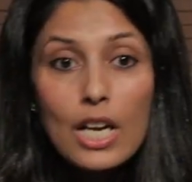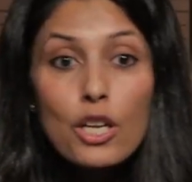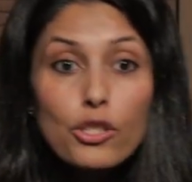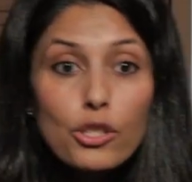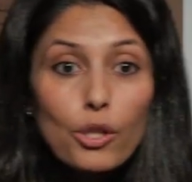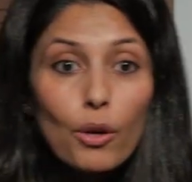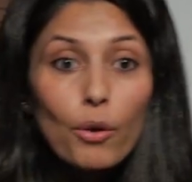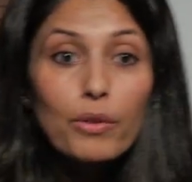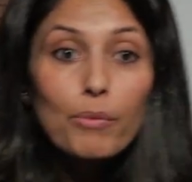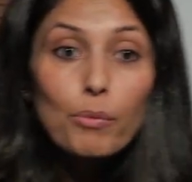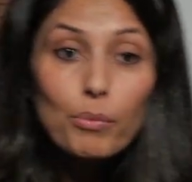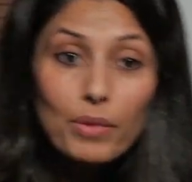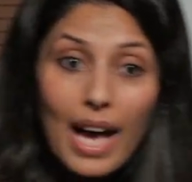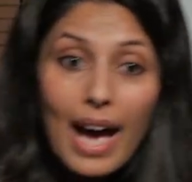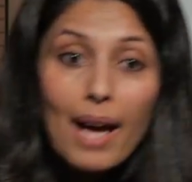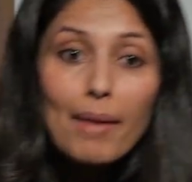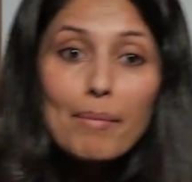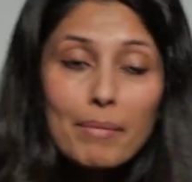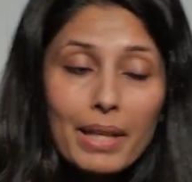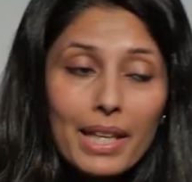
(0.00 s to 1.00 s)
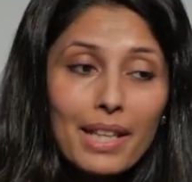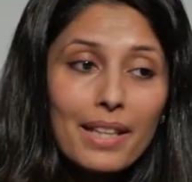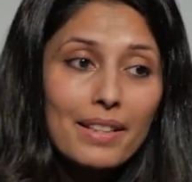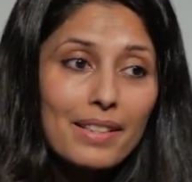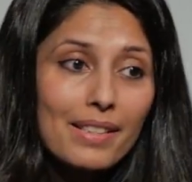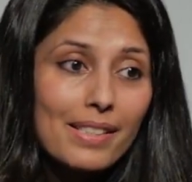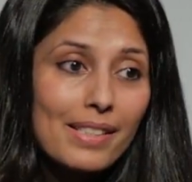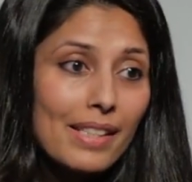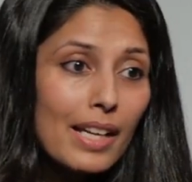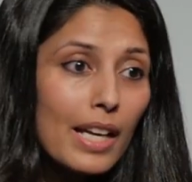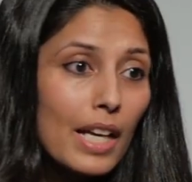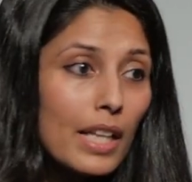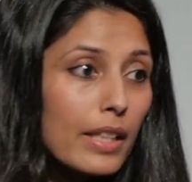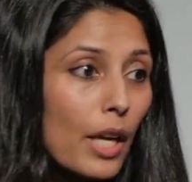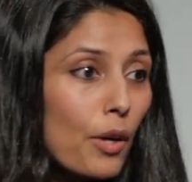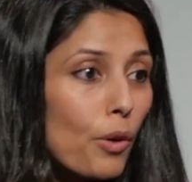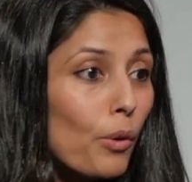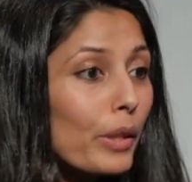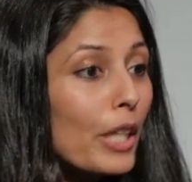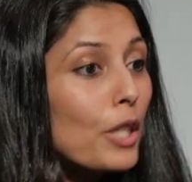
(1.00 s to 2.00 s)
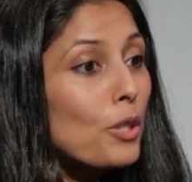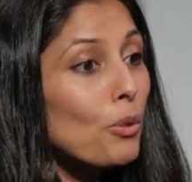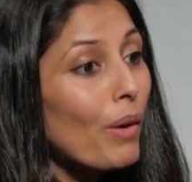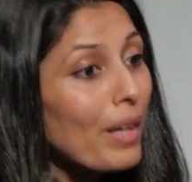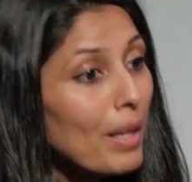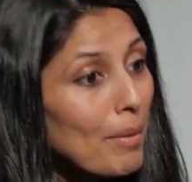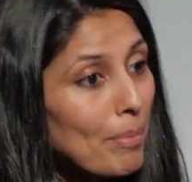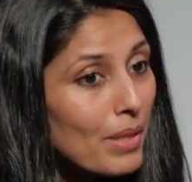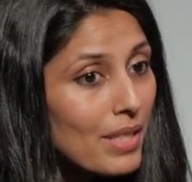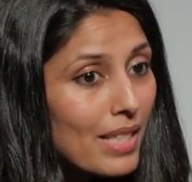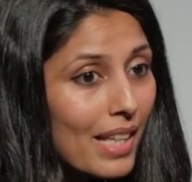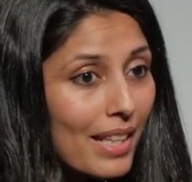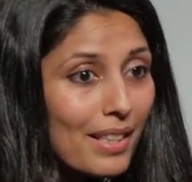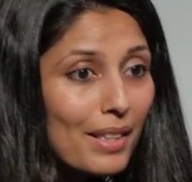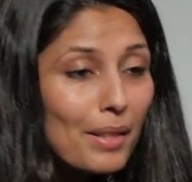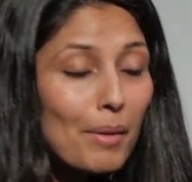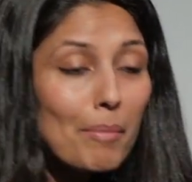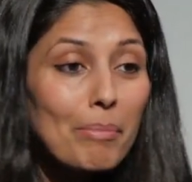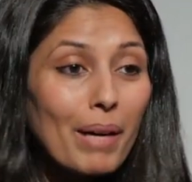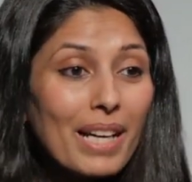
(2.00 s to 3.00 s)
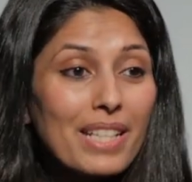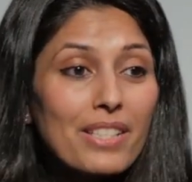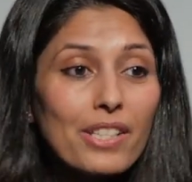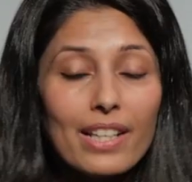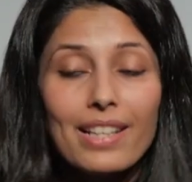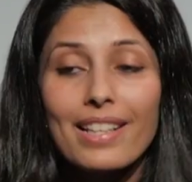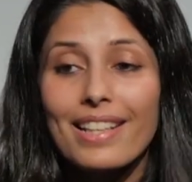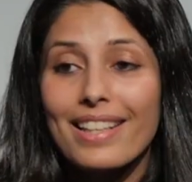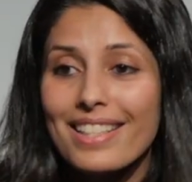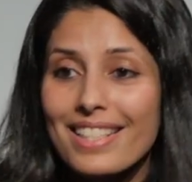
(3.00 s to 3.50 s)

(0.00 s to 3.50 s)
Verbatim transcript: So that means that only twenty percent of the budget